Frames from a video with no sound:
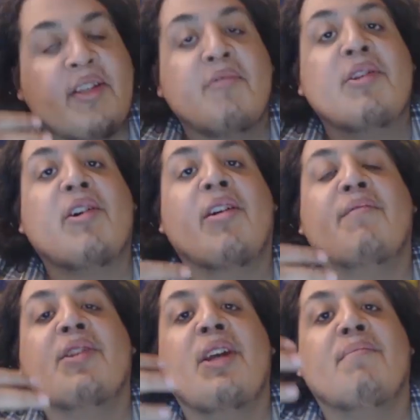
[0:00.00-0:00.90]
So we start
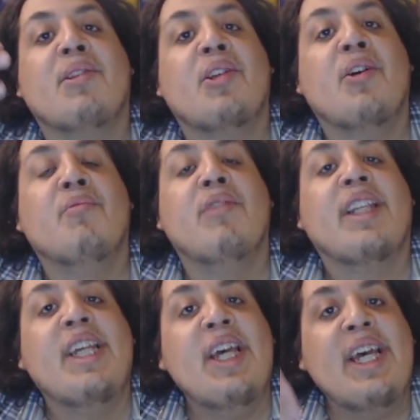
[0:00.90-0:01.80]
off this episode
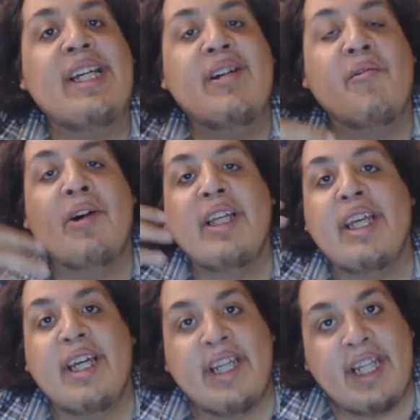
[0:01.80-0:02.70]
with King going
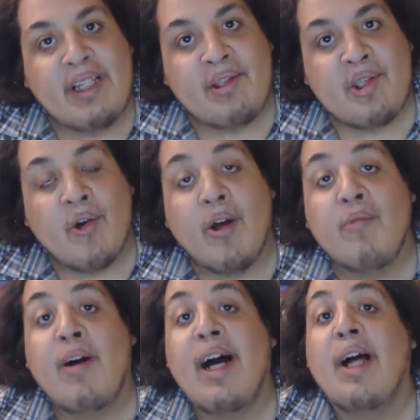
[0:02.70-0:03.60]
in and
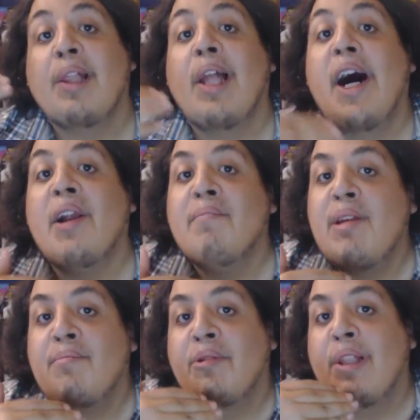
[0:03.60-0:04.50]
showing why a lot of
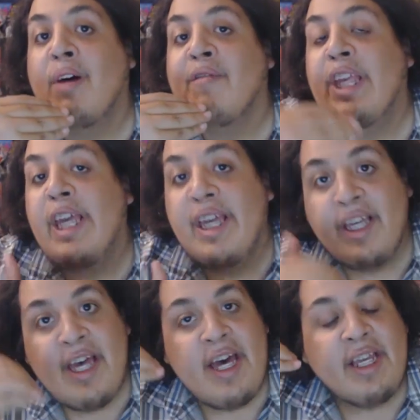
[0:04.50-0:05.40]
people love
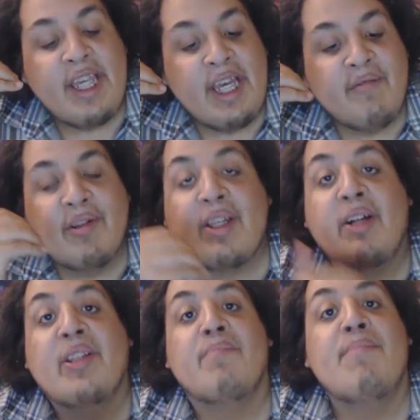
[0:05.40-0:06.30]
King. King was
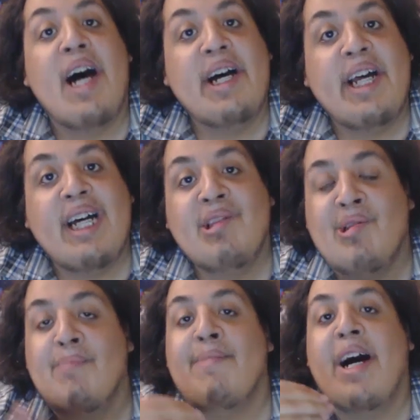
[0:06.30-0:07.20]
on some badass
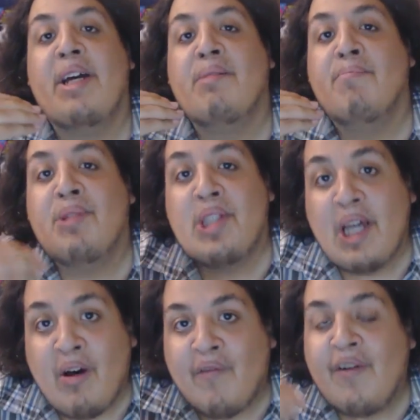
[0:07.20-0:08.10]
shit by
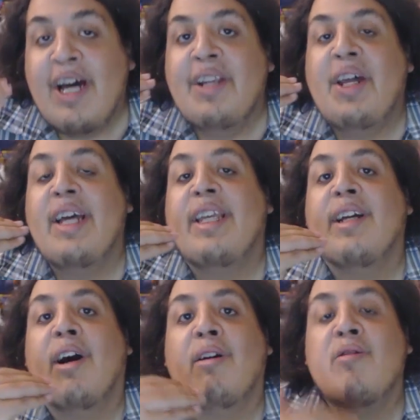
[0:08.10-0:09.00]
himself,
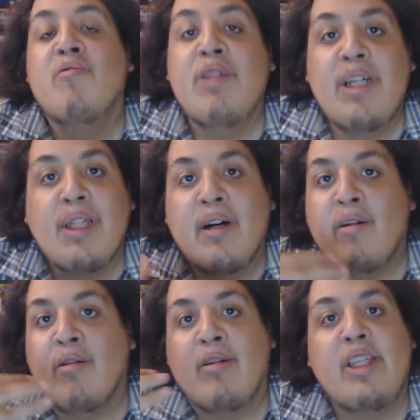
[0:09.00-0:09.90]
taking on
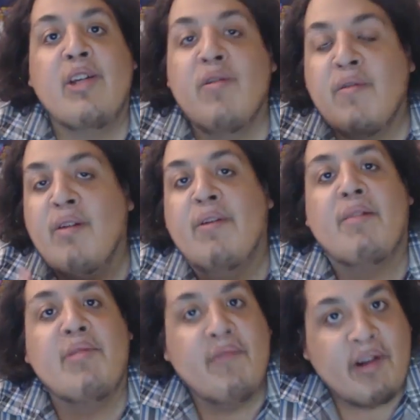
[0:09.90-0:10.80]
Guila, Guila,
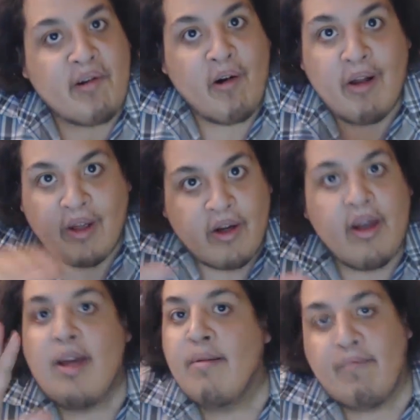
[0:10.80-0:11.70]
whatever you want to call her.